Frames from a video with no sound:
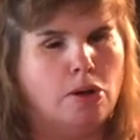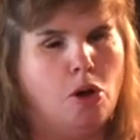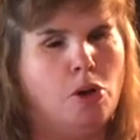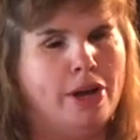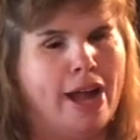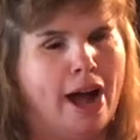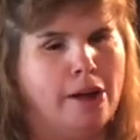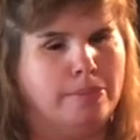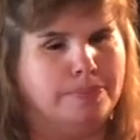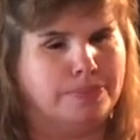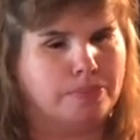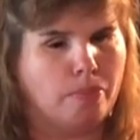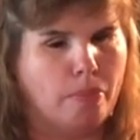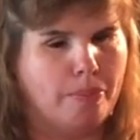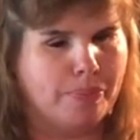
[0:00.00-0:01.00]
Oh yeah.
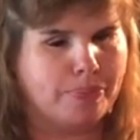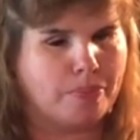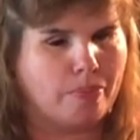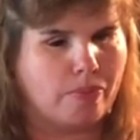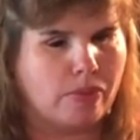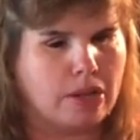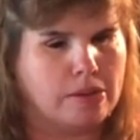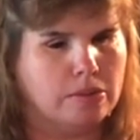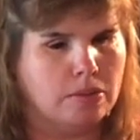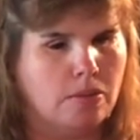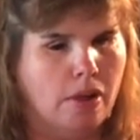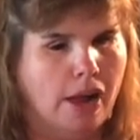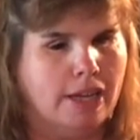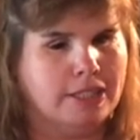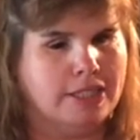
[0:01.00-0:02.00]

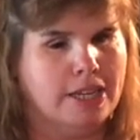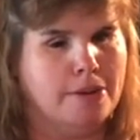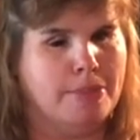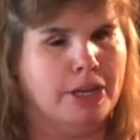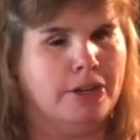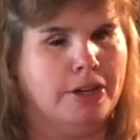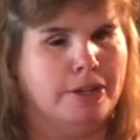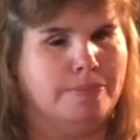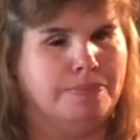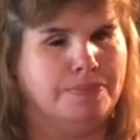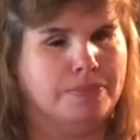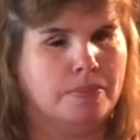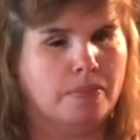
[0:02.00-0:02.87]
That's gonna be good.